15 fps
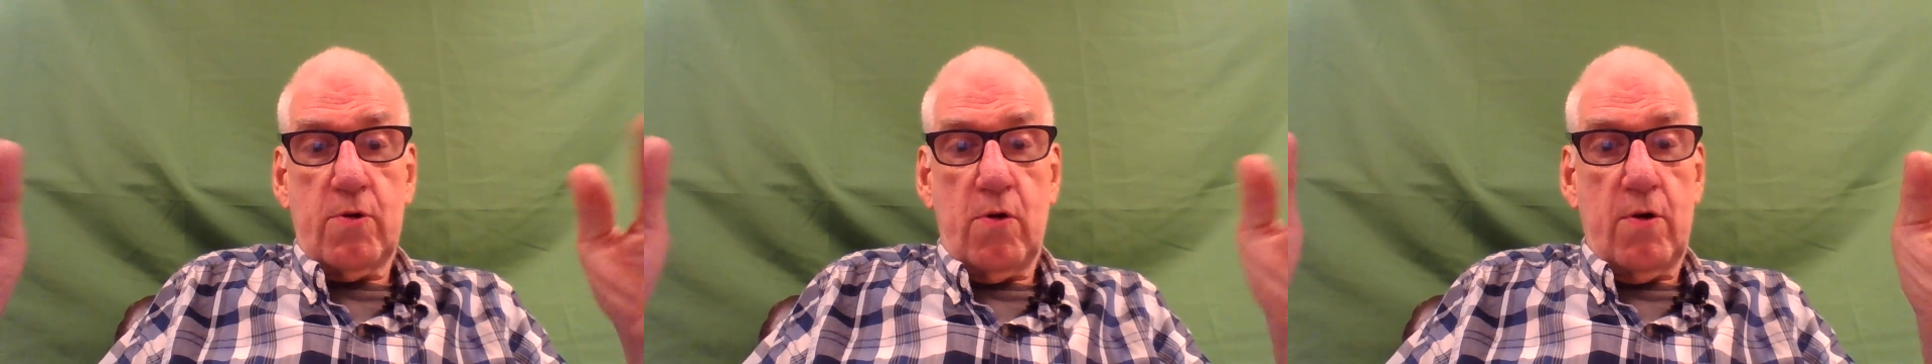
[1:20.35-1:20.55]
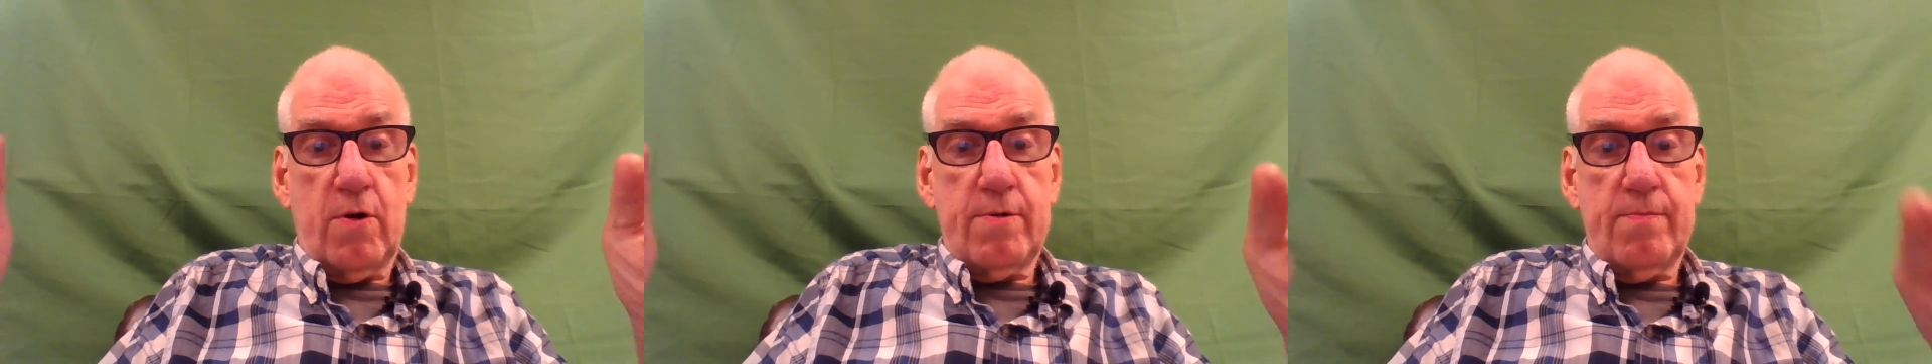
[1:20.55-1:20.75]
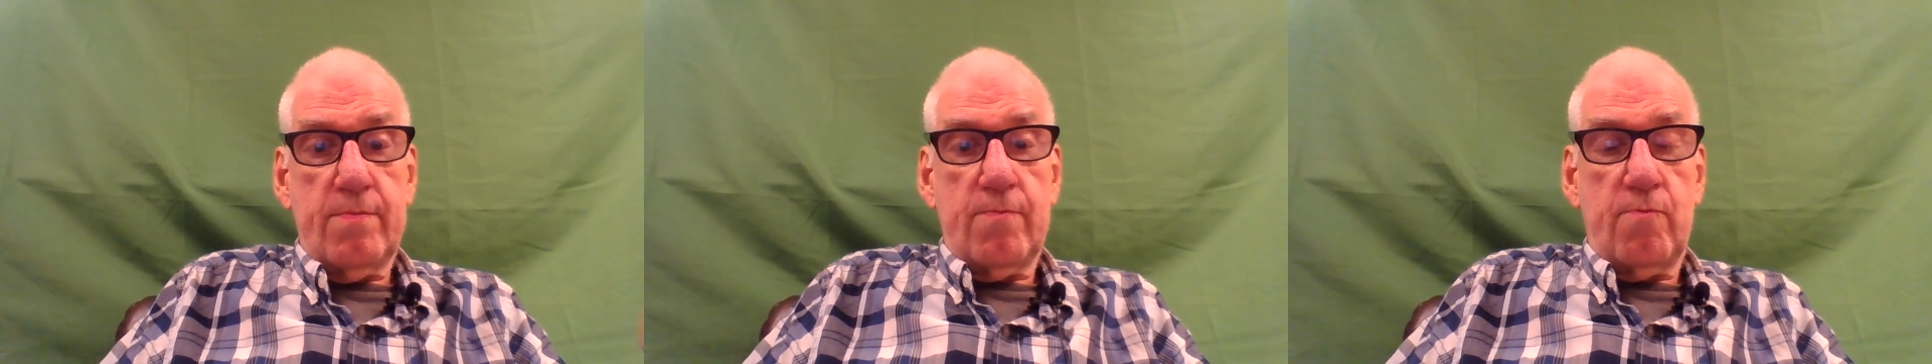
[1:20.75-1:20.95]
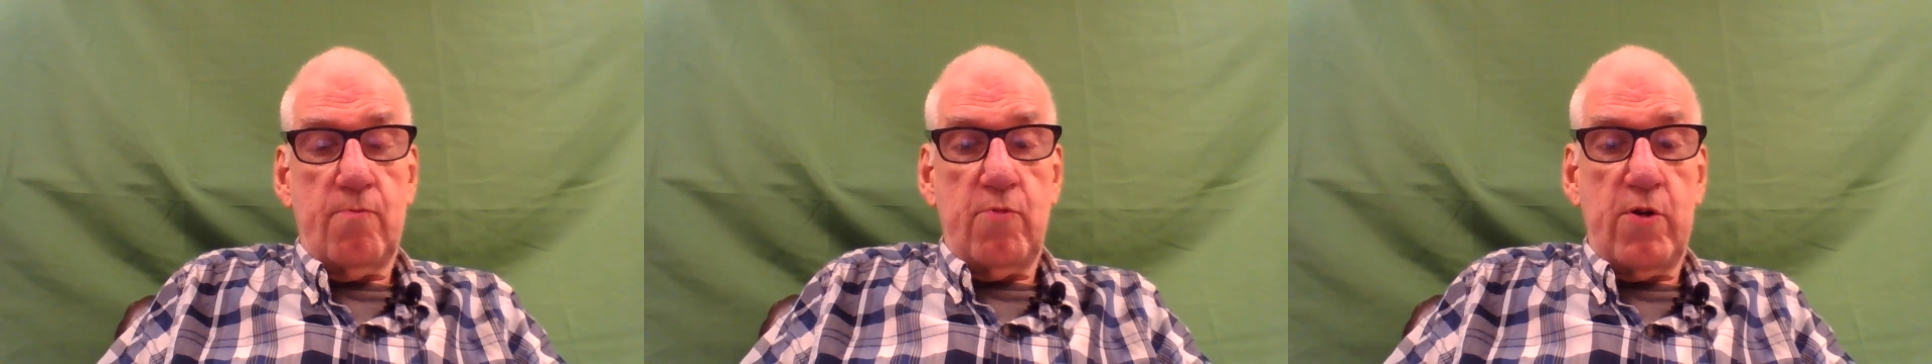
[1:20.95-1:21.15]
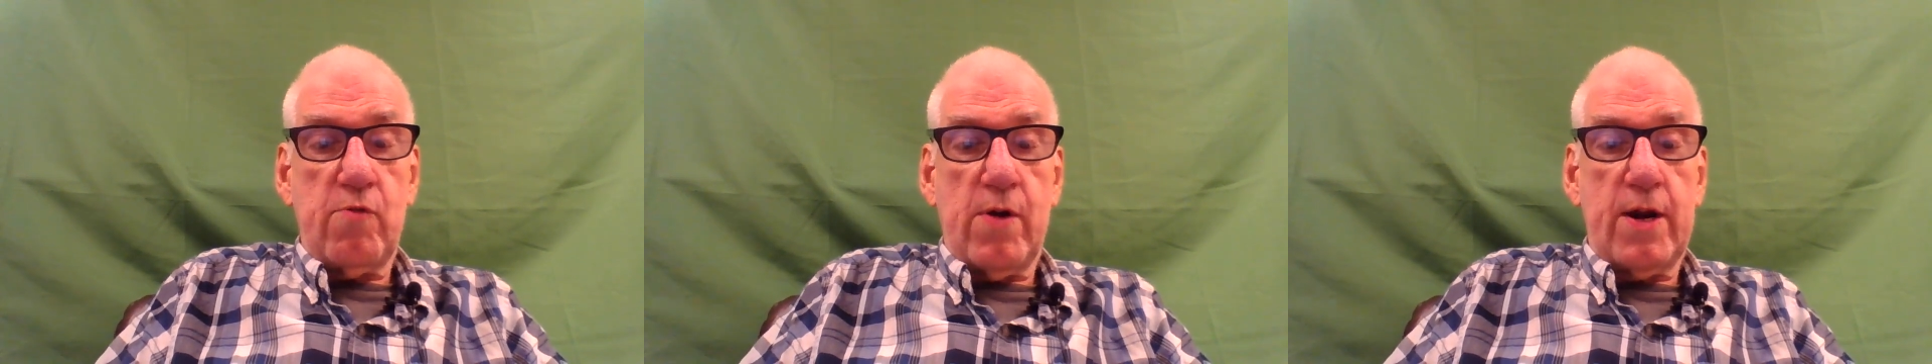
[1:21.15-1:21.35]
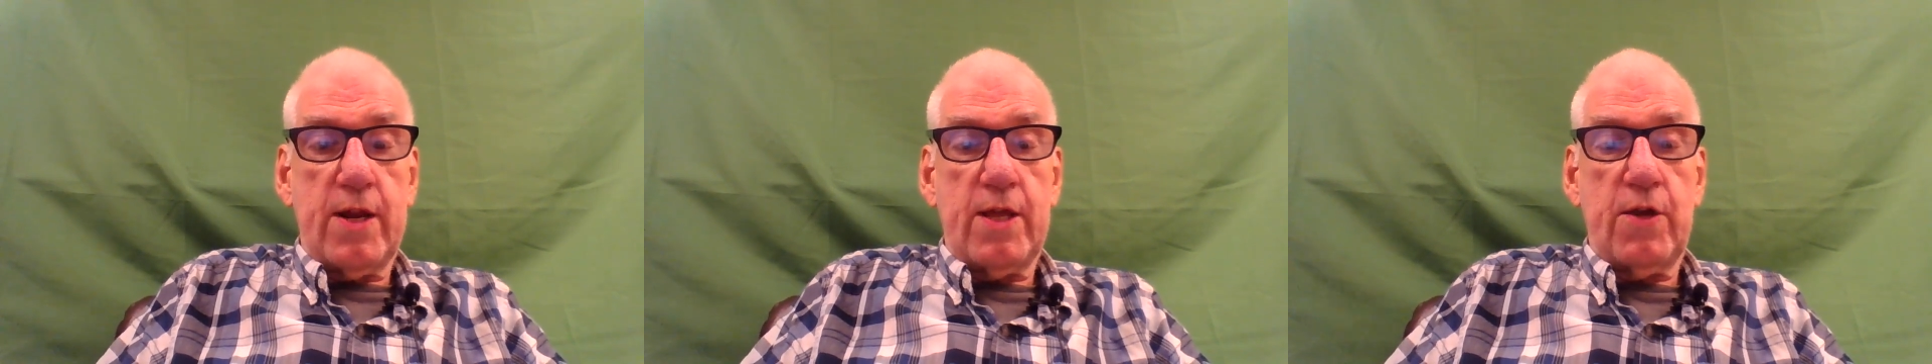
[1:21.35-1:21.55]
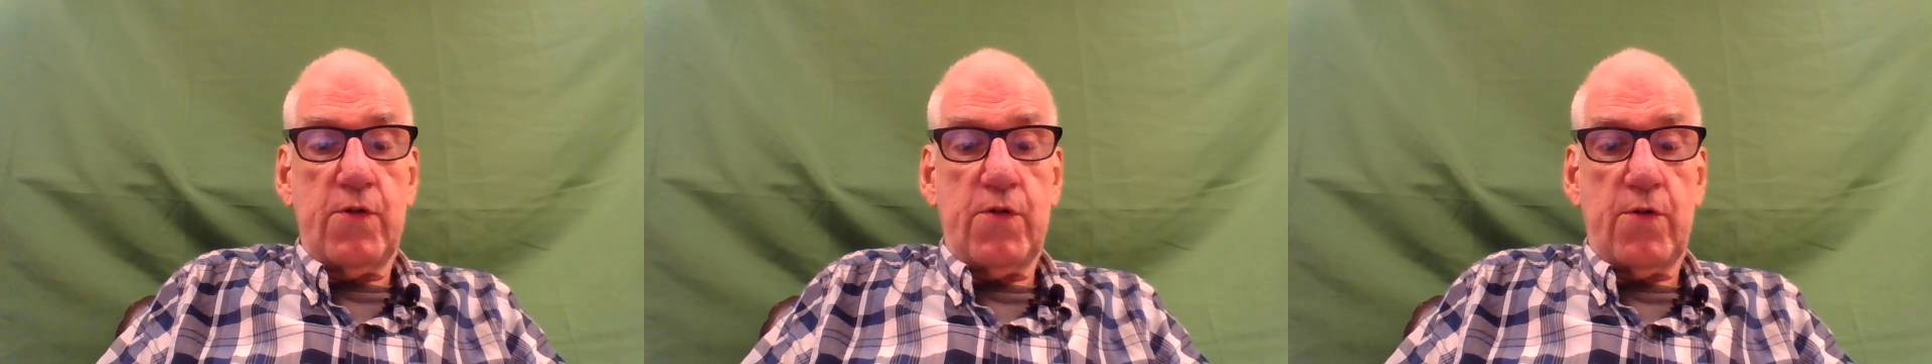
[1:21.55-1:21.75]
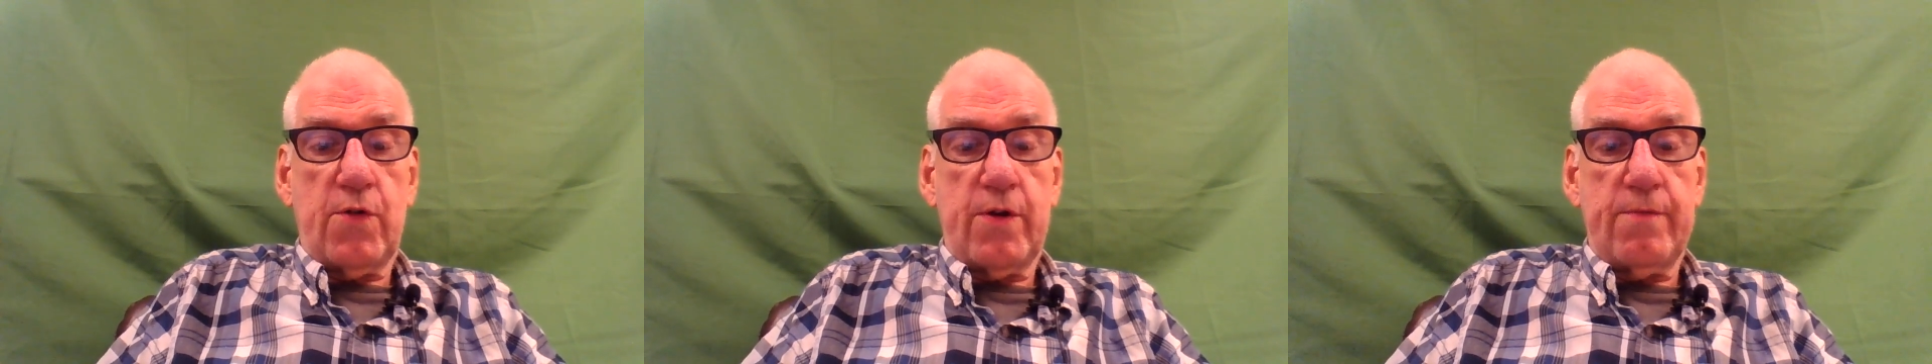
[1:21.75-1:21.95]
gone. Rewriting
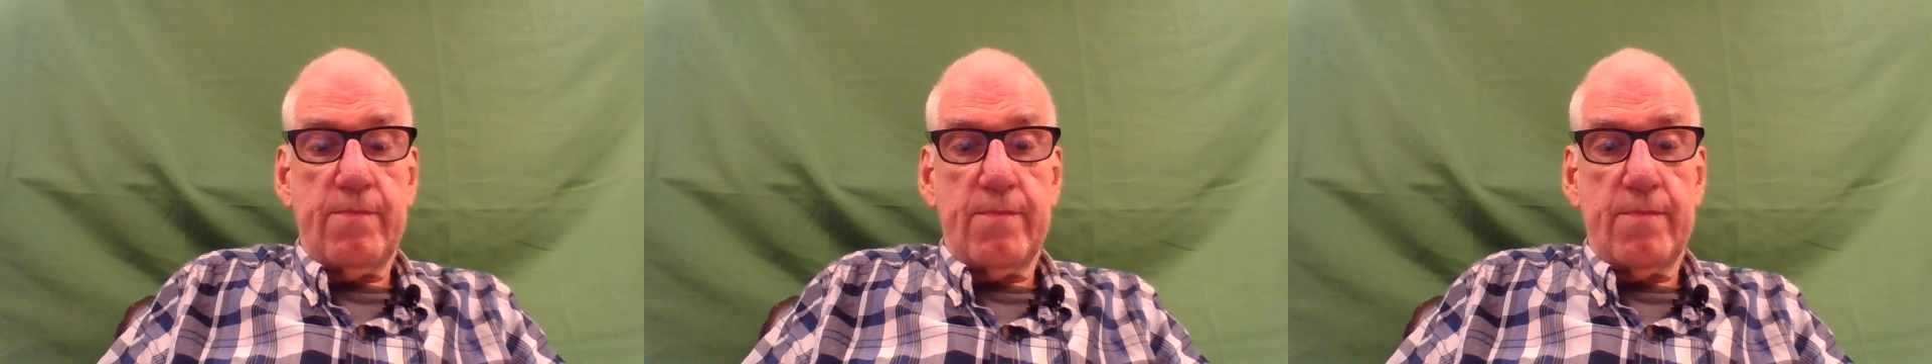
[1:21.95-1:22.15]
history.